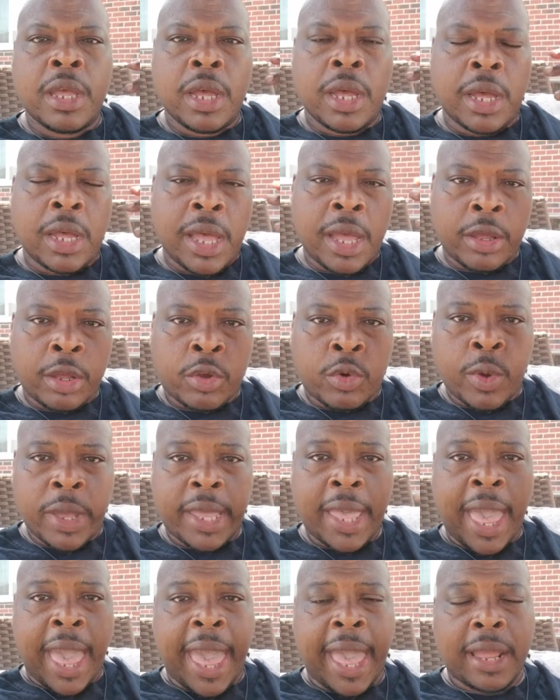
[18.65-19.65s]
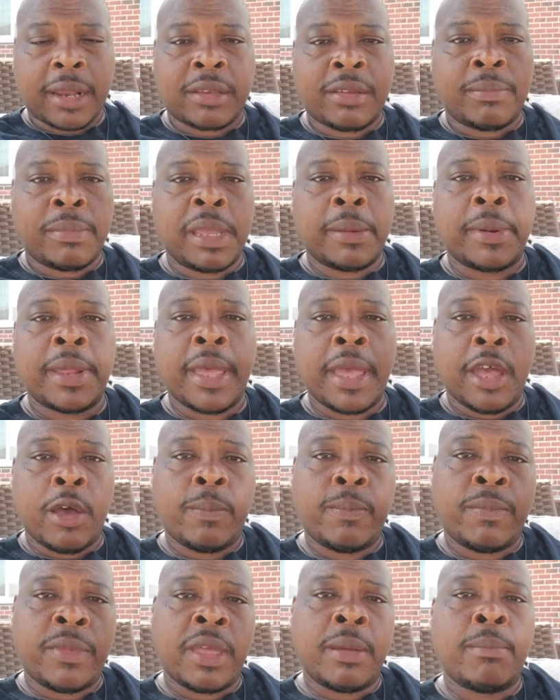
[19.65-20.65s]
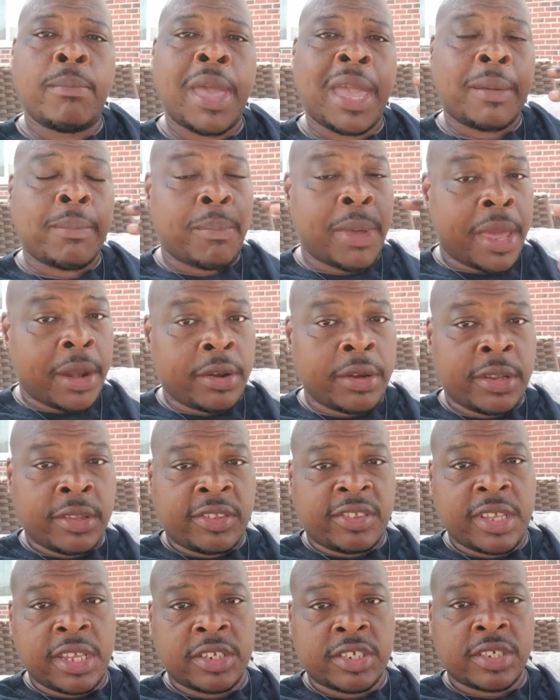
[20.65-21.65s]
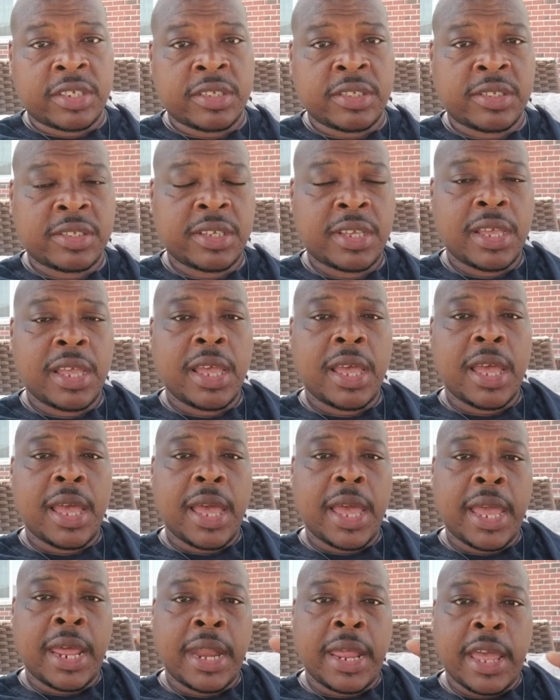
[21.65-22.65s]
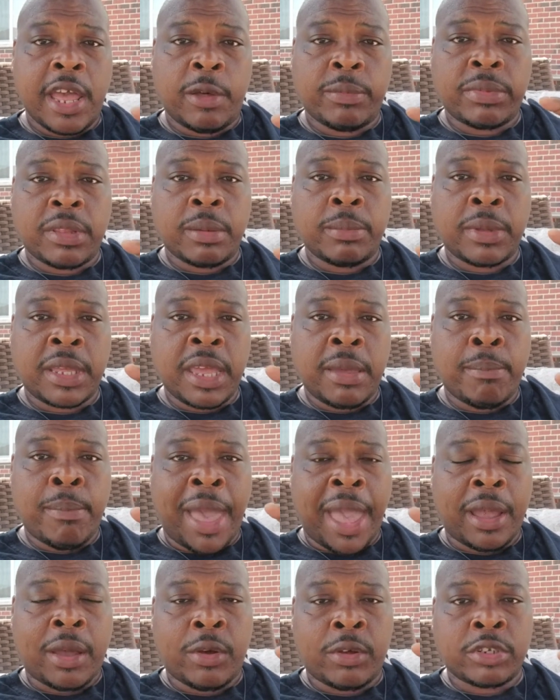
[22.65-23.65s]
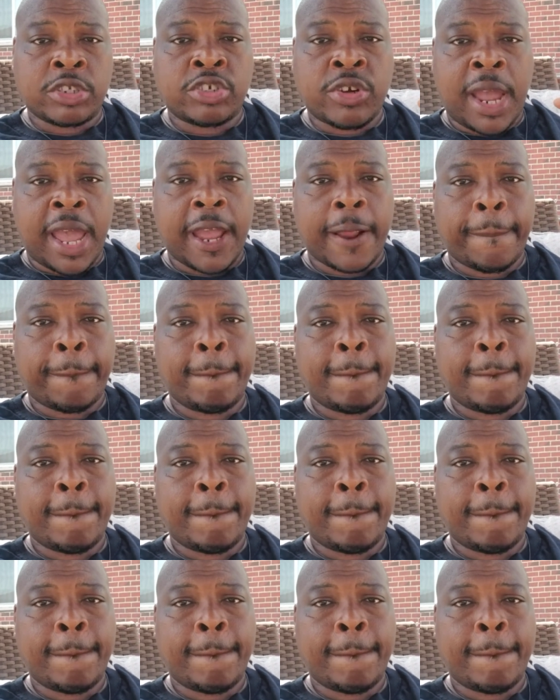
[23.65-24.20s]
A quick hack to be able to help them make better decisions and to help them get back on track.